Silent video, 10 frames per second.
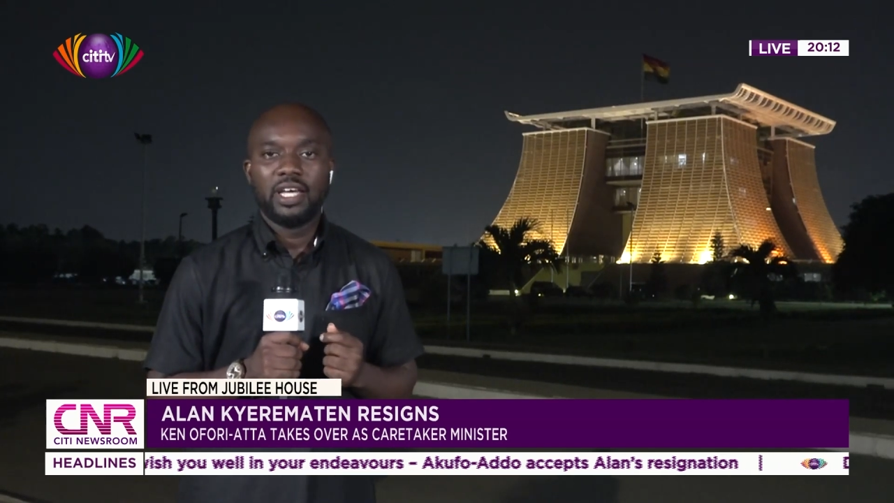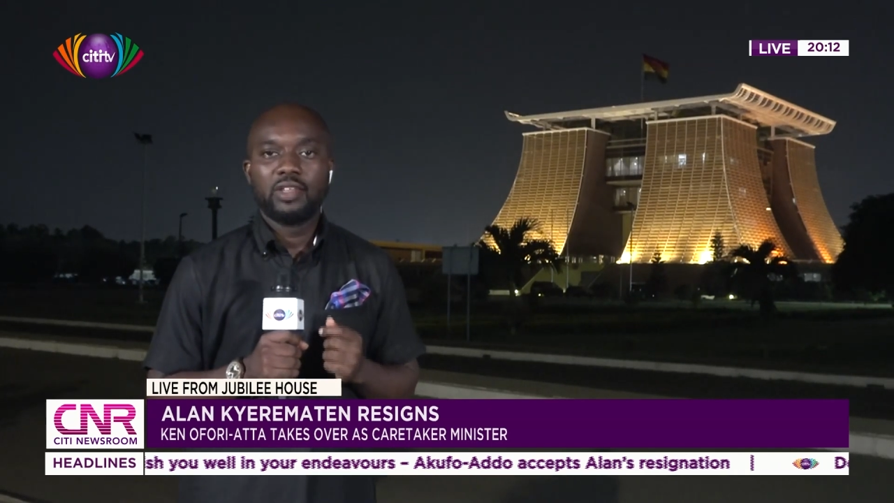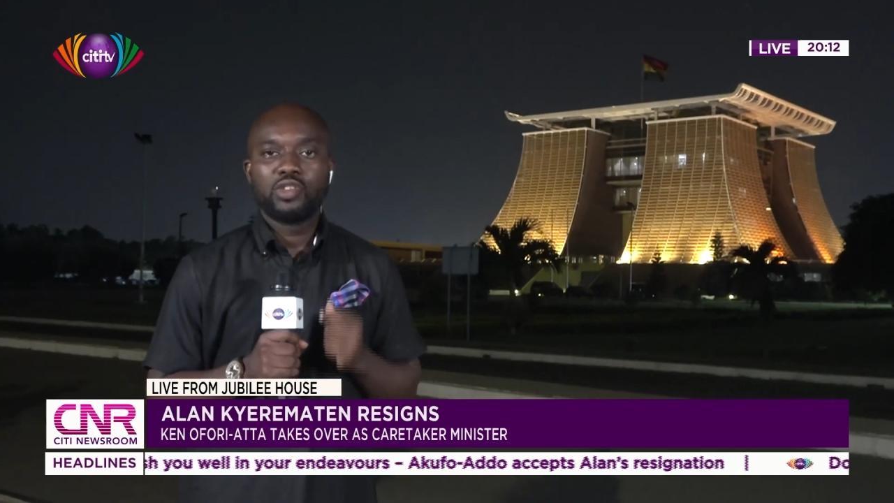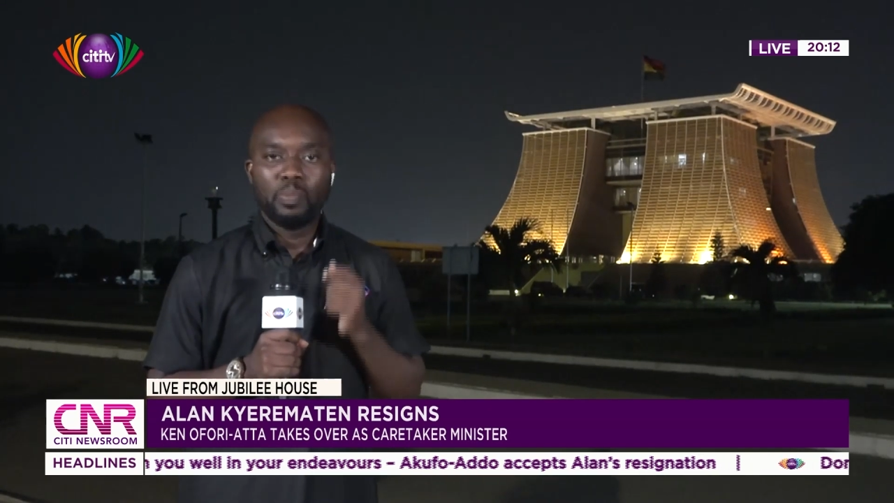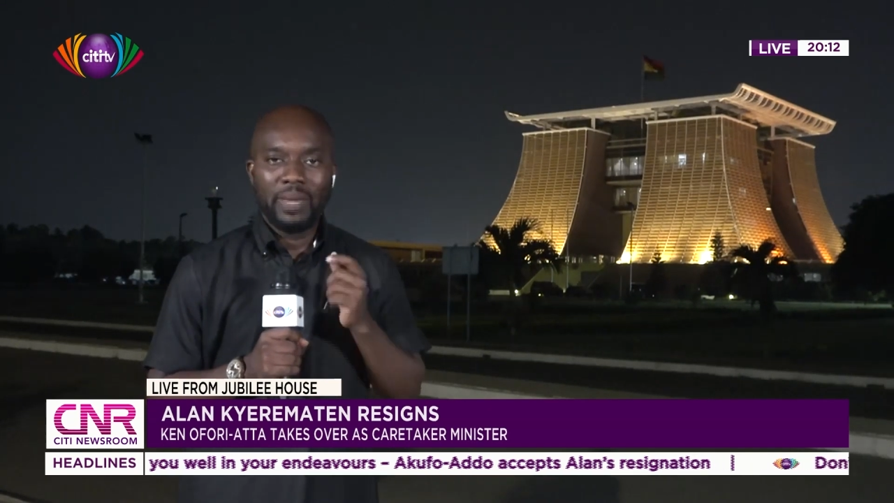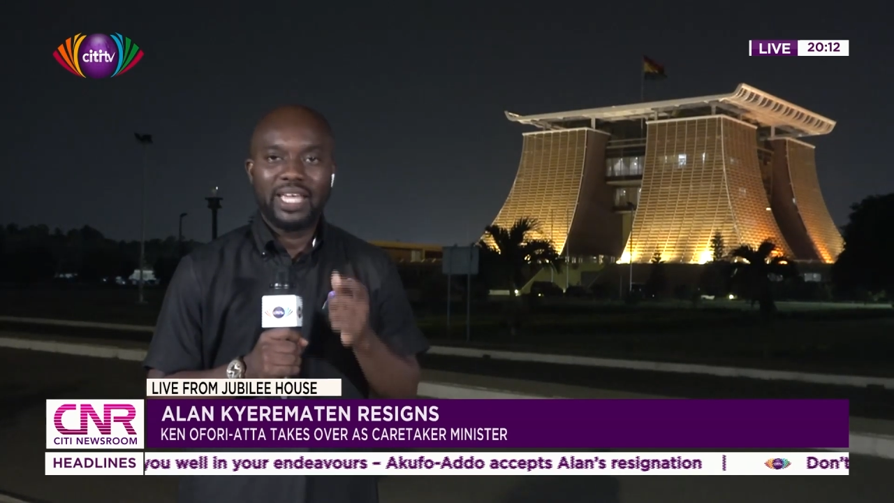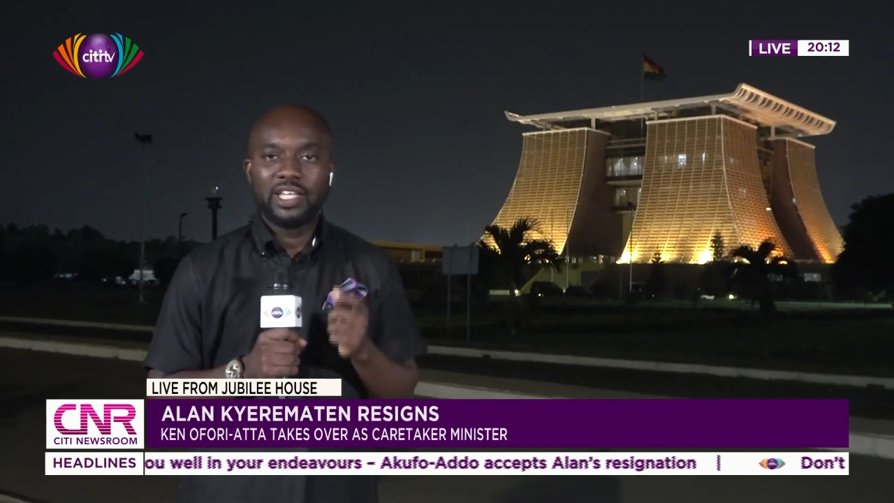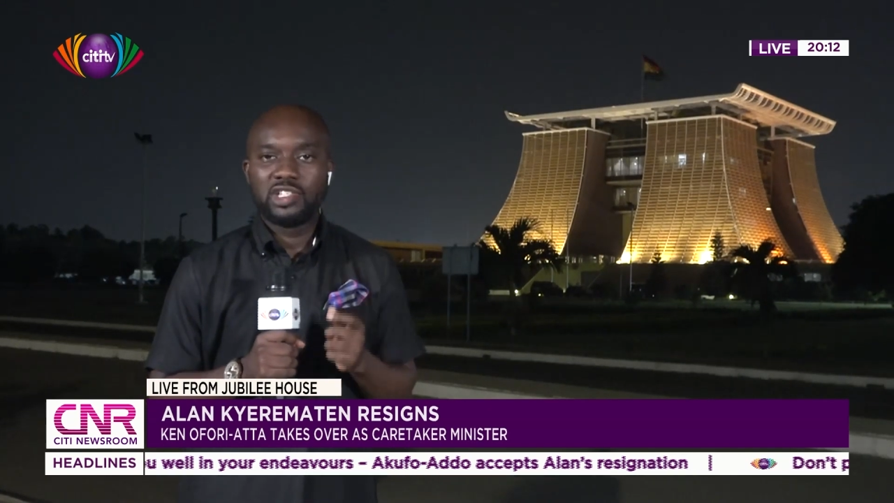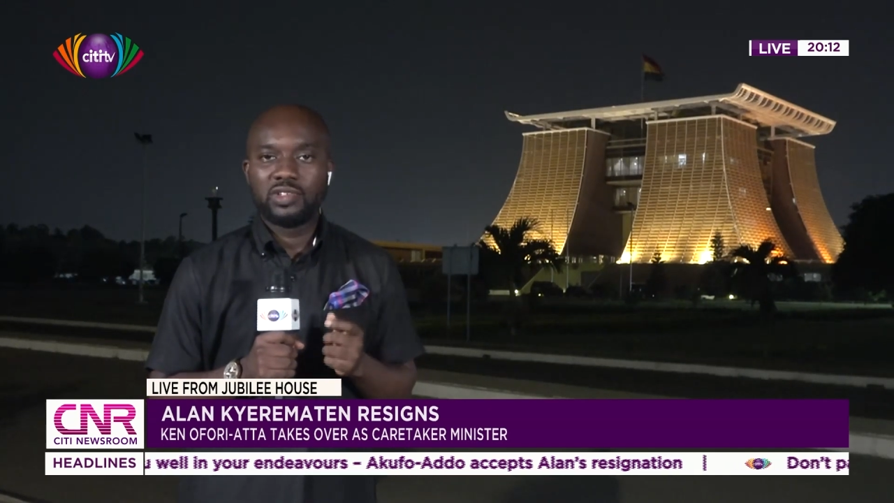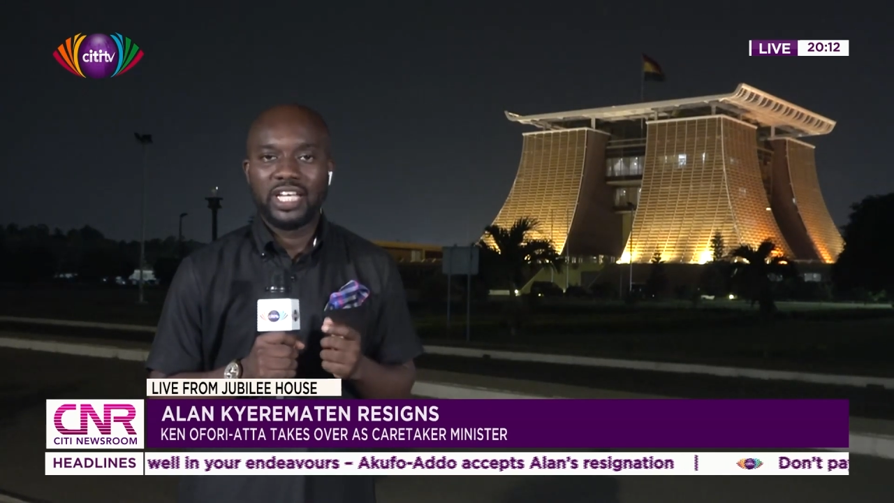to make
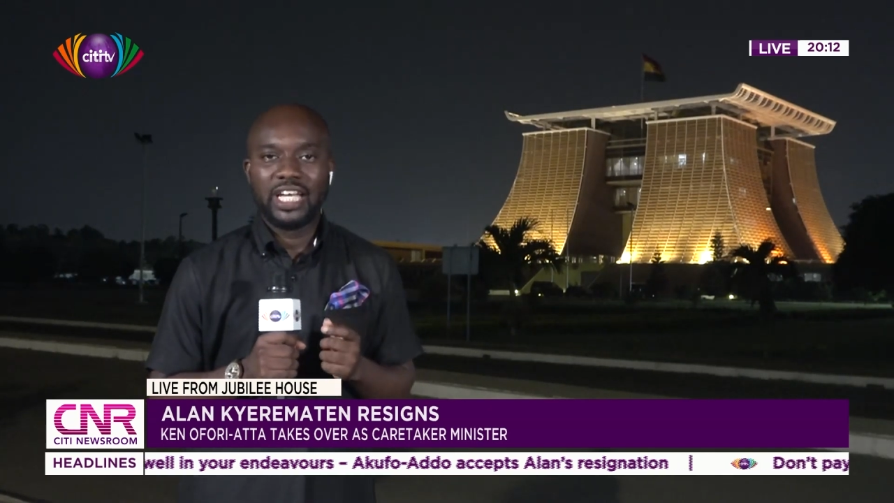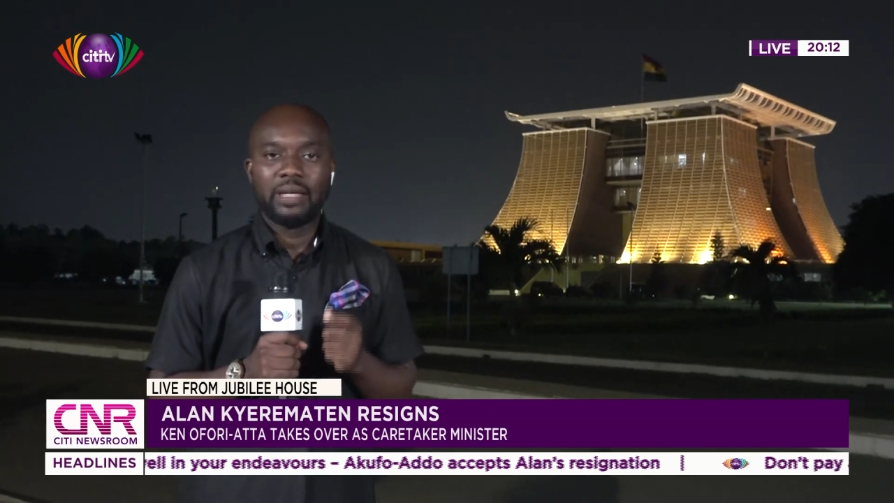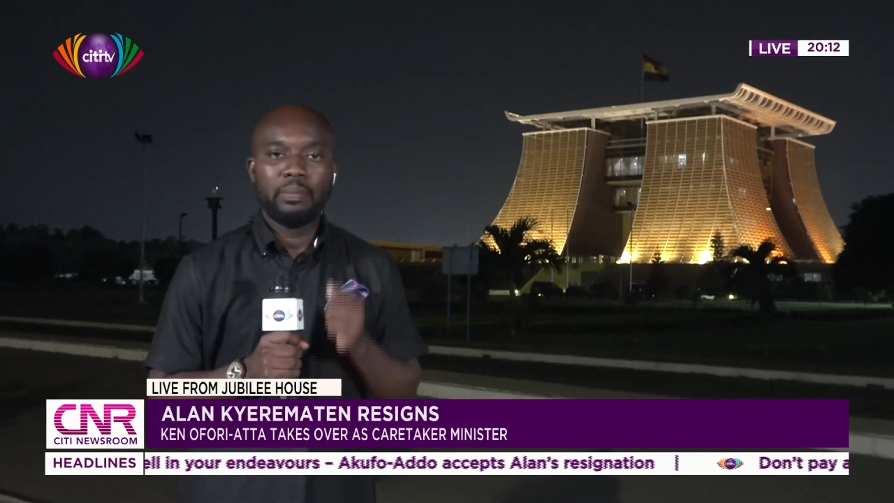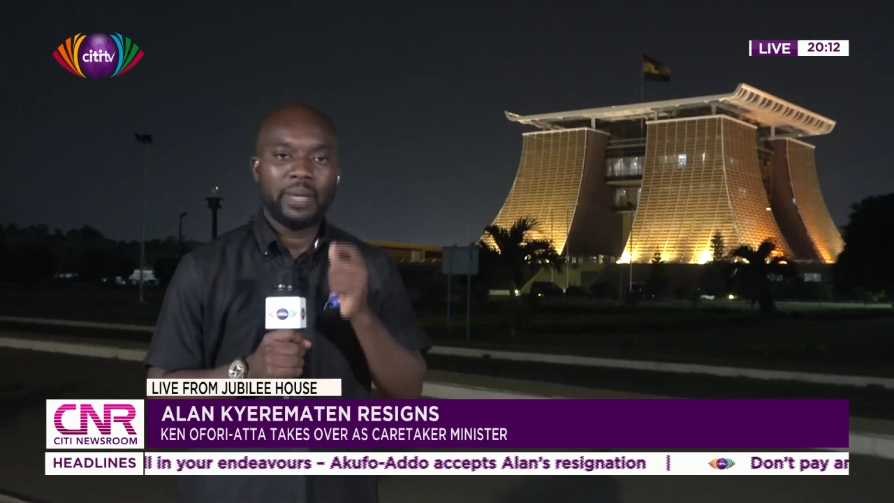history in